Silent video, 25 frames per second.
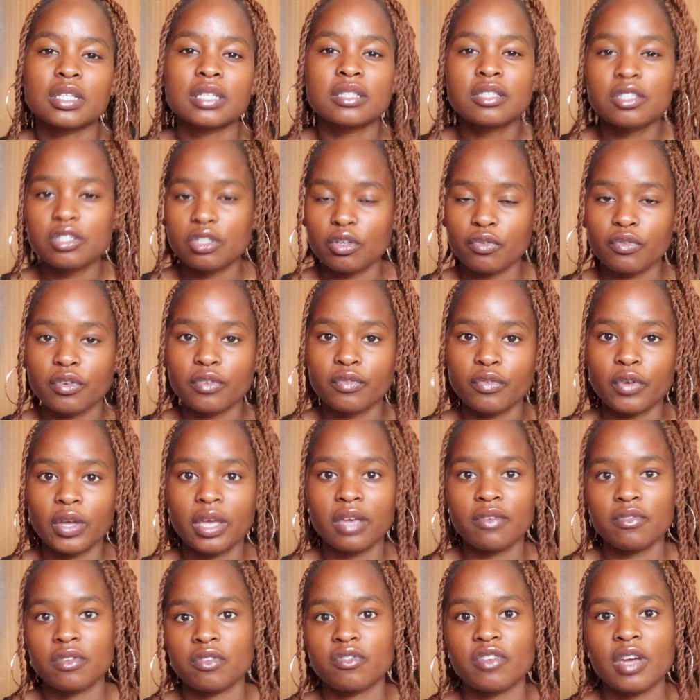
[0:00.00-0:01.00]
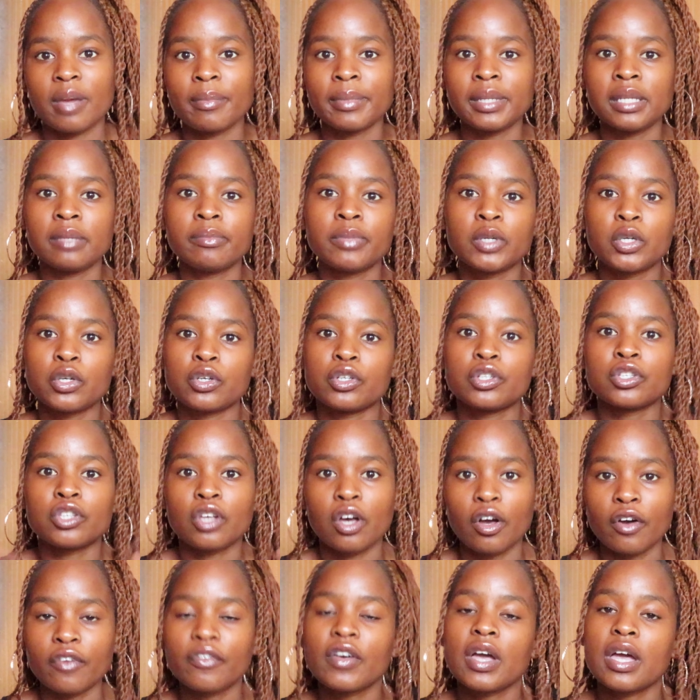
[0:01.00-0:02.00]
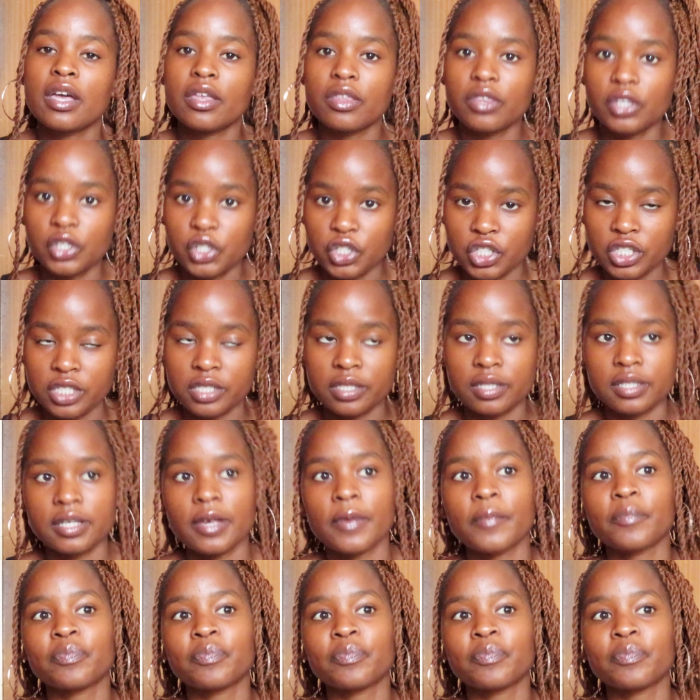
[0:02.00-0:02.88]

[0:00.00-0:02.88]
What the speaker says: It's different for every family because of the genes.